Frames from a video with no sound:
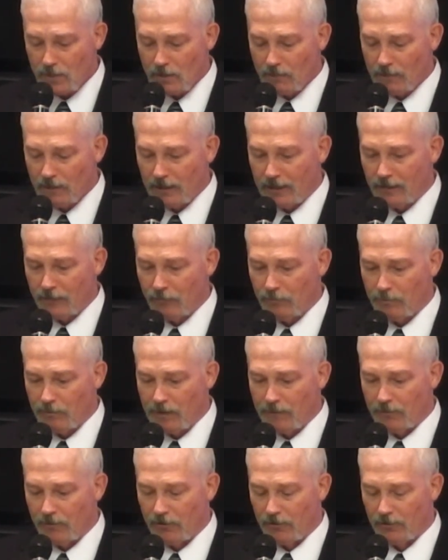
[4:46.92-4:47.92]
But I can
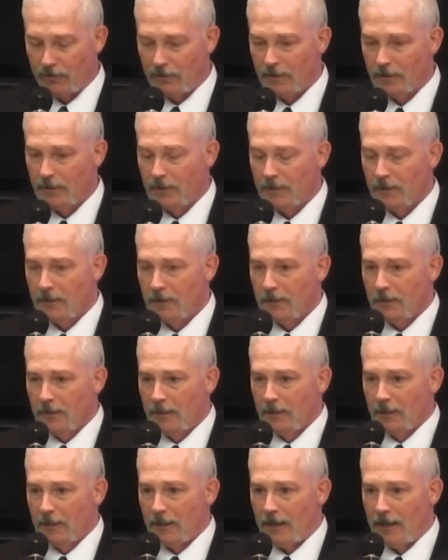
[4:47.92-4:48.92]
remember
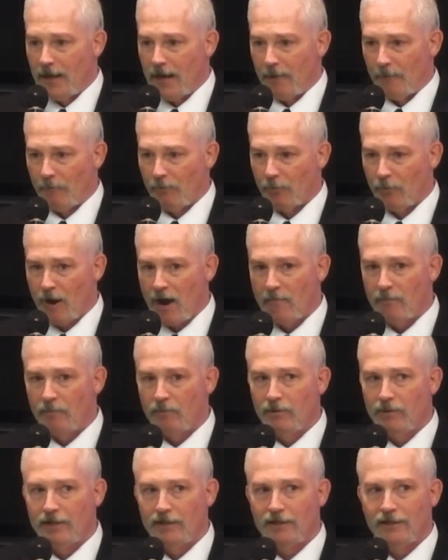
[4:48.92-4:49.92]

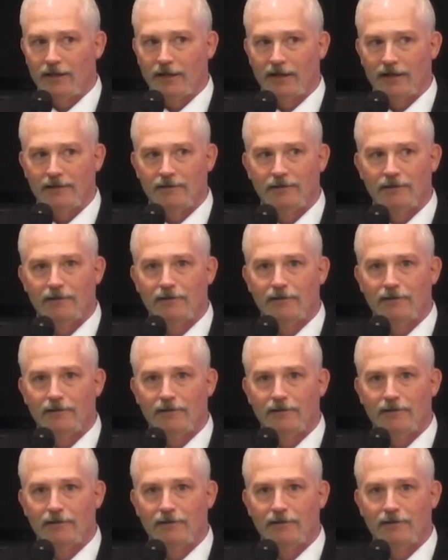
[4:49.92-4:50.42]
probably the